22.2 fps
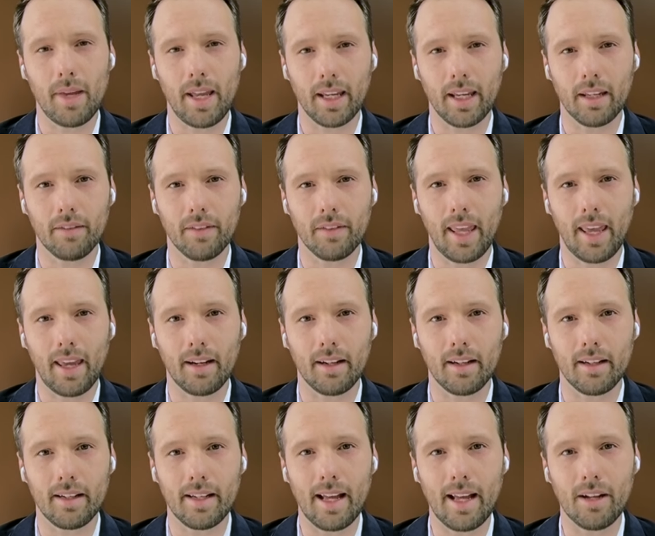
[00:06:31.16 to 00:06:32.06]
Bank of
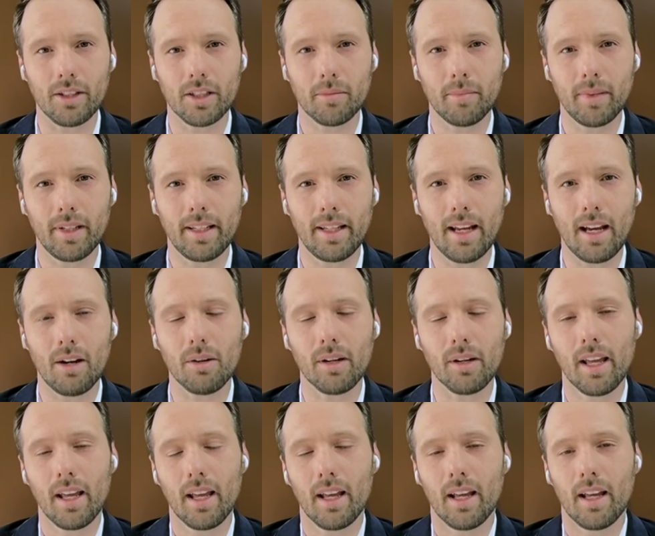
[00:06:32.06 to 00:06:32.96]
Canada announcement.
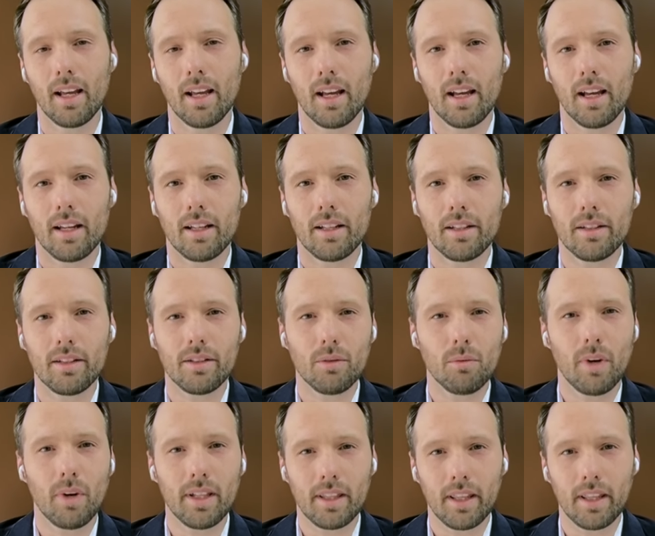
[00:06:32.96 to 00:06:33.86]
Now,
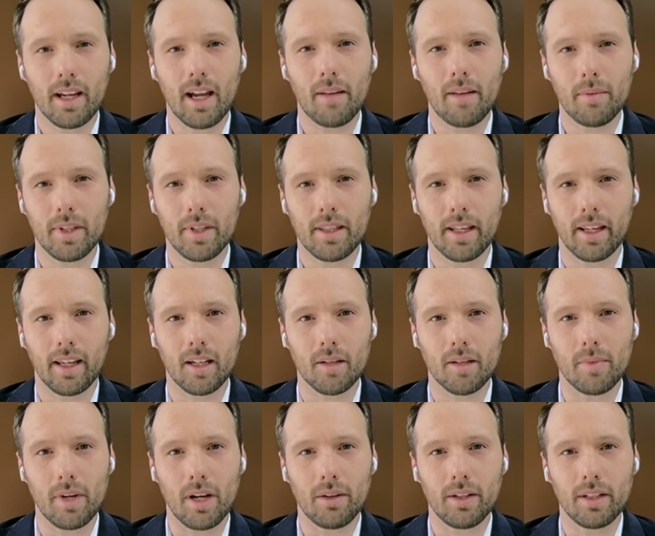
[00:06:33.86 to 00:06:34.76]
the one thing I've been
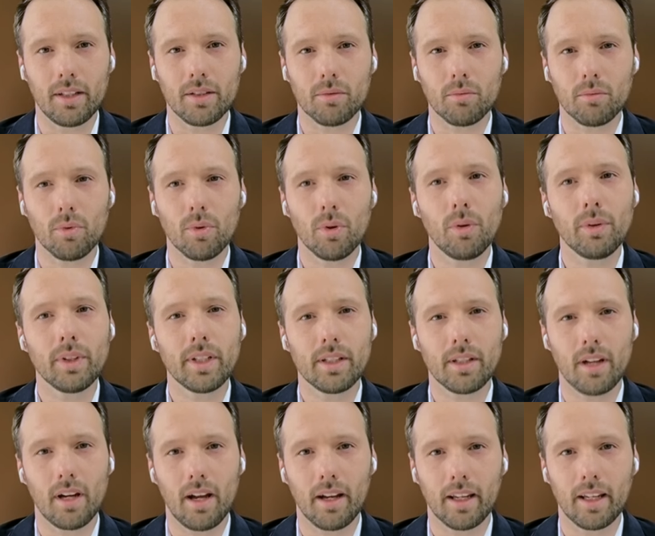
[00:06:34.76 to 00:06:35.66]
thinking about is we're only
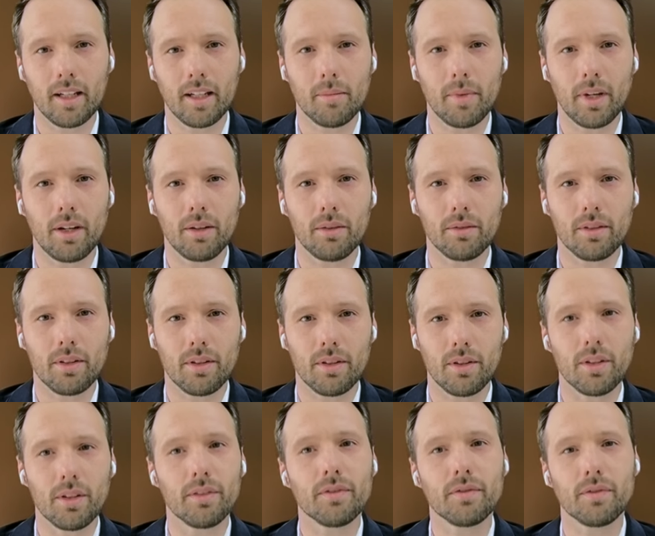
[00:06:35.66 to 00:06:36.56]
talking about
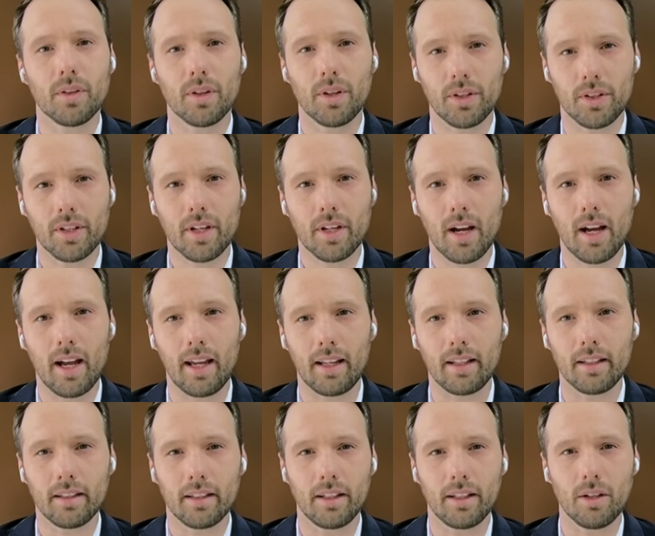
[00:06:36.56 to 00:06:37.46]
the first
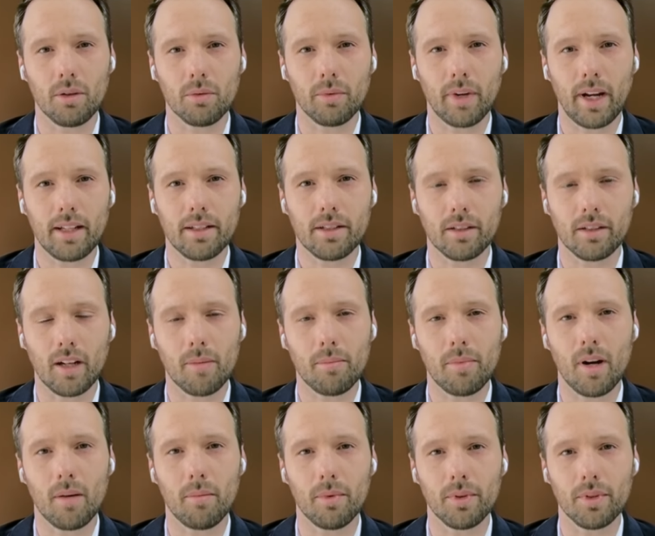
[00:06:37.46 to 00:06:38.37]
cut. Mm-hmm. You know, rates are
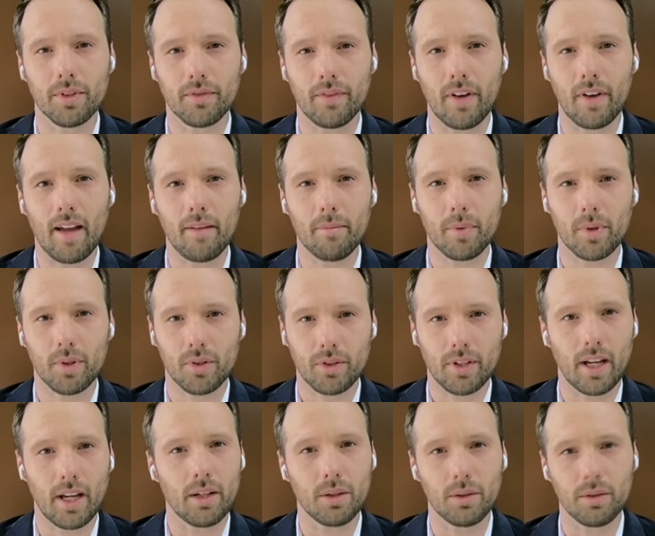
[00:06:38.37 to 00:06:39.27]
up almost
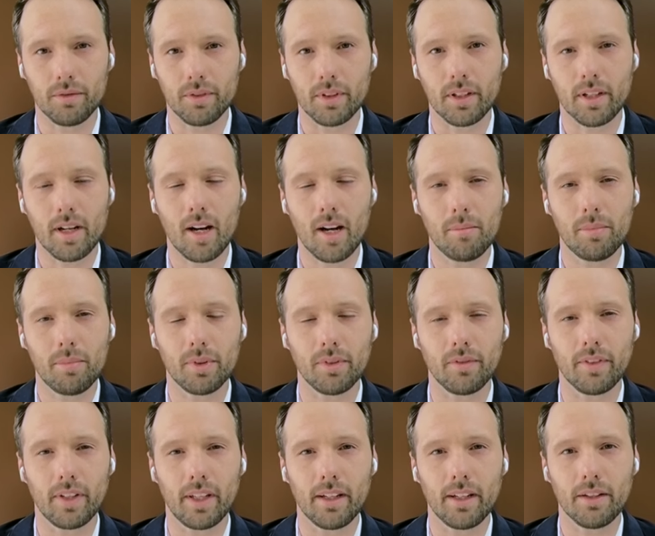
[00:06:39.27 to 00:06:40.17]
5% over a
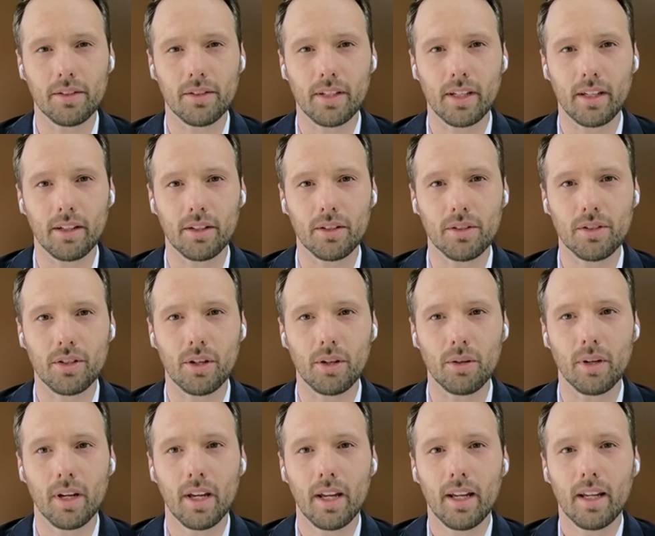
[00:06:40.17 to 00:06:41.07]
couple of years here.
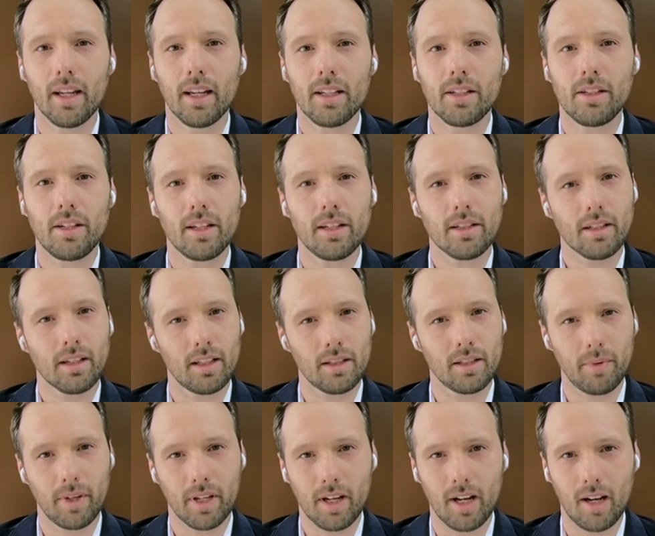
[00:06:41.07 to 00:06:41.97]
So just
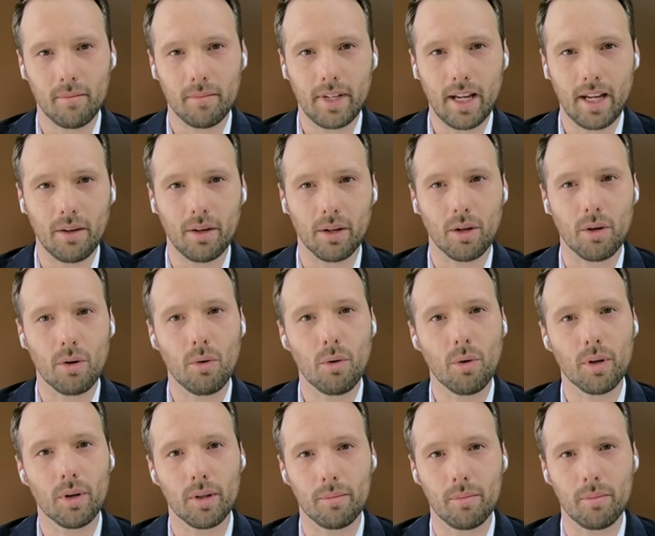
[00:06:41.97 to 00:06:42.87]
because we come down a
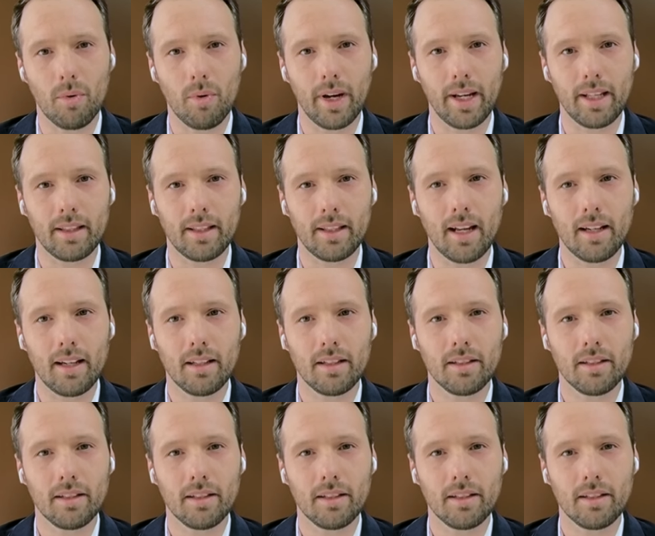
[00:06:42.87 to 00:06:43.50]
quarter point,